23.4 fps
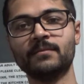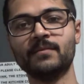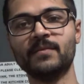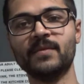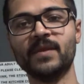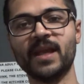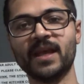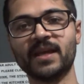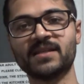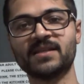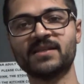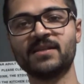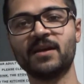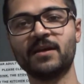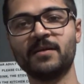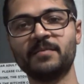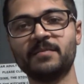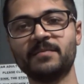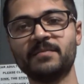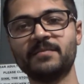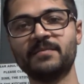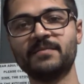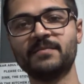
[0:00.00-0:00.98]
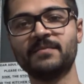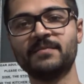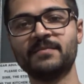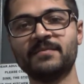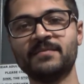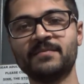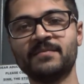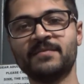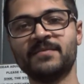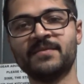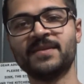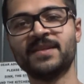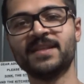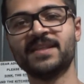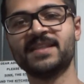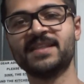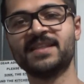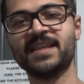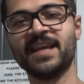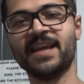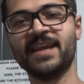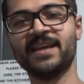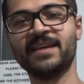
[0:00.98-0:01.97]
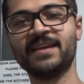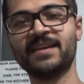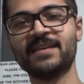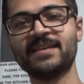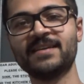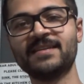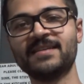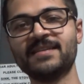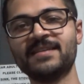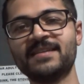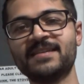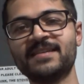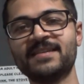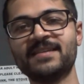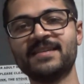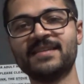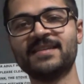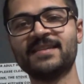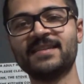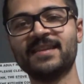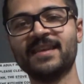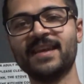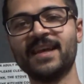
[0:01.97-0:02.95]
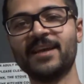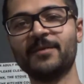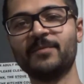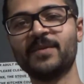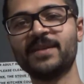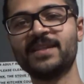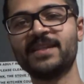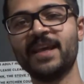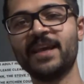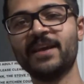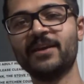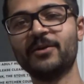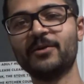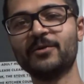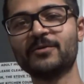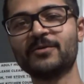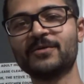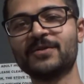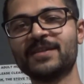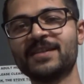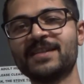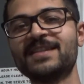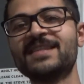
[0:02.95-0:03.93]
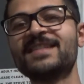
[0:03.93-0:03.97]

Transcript: Next up, steak and potatoes.